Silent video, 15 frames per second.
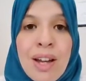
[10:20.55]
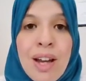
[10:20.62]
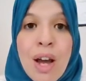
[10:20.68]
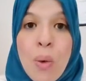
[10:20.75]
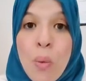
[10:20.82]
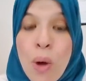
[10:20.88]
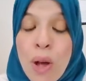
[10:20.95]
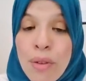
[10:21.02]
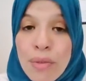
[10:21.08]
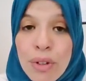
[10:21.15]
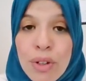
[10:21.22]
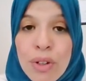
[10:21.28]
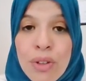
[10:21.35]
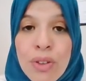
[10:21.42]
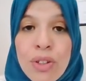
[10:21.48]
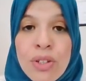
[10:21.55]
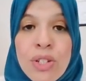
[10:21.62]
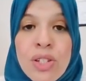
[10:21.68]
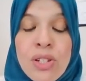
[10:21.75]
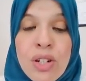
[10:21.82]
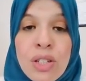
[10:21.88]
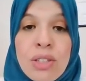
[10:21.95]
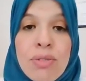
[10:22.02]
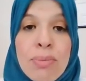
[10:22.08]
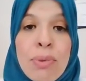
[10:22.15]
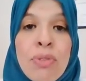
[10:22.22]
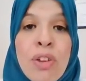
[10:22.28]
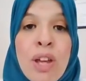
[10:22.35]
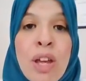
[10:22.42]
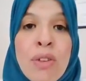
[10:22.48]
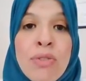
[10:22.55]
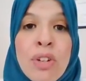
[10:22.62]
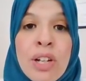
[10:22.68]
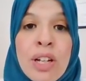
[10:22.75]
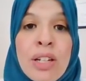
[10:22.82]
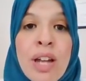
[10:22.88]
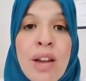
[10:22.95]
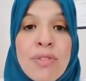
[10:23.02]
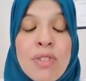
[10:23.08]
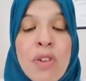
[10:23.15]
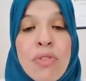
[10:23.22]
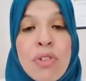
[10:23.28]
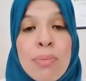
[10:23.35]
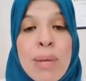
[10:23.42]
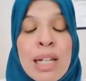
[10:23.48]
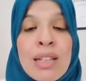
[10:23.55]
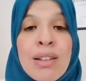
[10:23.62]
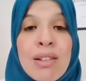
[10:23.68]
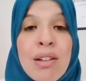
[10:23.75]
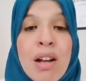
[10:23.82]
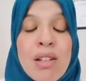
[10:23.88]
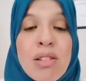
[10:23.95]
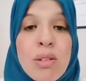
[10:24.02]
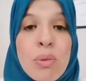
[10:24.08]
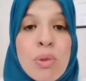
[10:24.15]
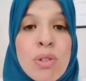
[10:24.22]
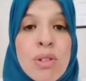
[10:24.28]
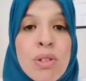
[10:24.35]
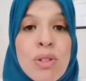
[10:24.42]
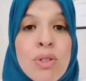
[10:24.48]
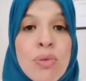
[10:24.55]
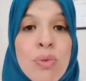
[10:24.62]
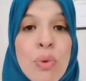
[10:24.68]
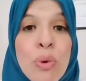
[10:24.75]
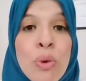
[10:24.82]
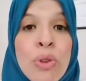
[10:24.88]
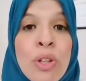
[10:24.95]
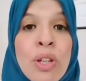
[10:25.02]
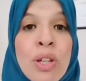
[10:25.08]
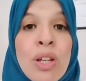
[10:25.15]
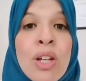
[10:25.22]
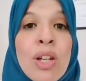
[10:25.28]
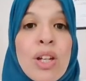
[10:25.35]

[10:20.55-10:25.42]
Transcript: However, their destructive behavior can have detrimental consequences for the